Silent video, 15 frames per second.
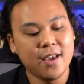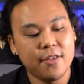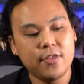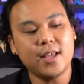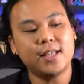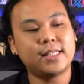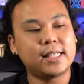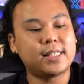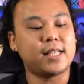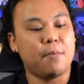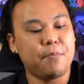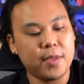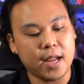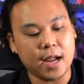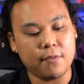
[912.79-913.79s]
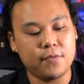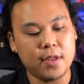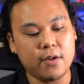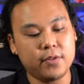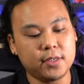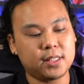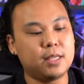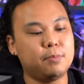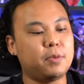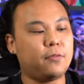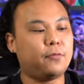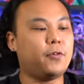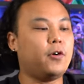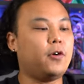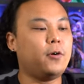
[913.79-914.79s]
This is something I've never seen
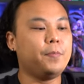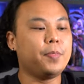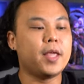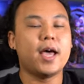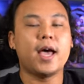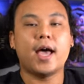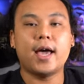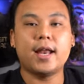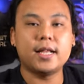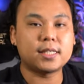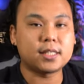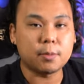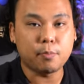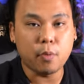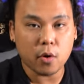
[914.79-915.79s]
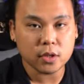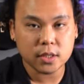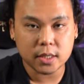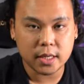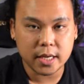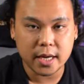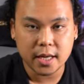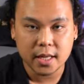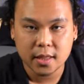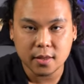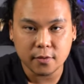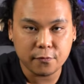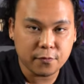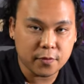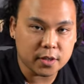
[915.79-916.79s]
before and it's supposedly
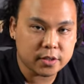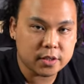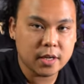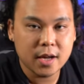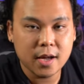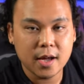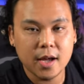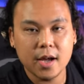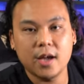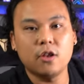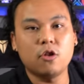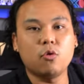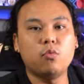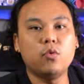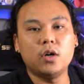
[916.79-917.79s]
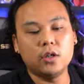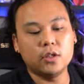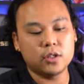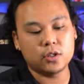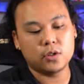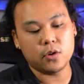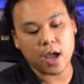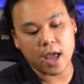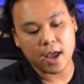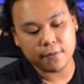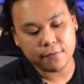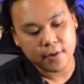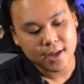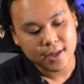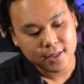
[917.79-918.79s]
the first in the world to
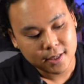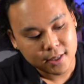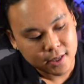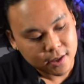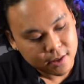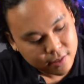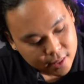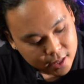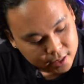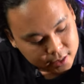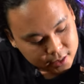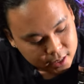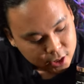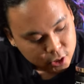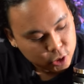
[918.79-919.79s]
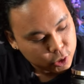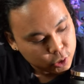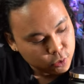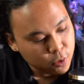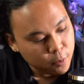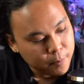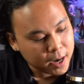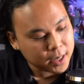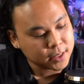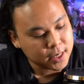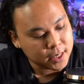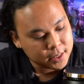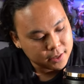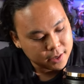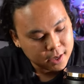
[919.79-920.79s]
have this two
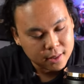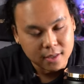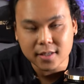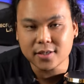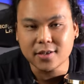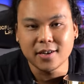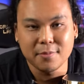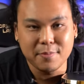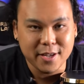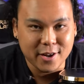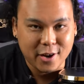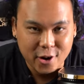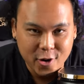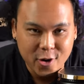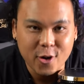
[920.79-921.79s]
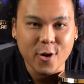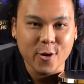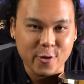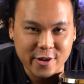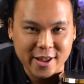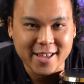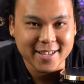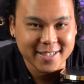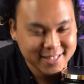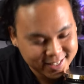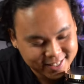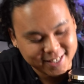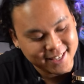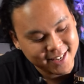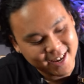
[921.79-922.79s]
baskets together. It's gonna be
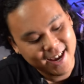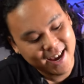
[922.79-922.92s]
glorious.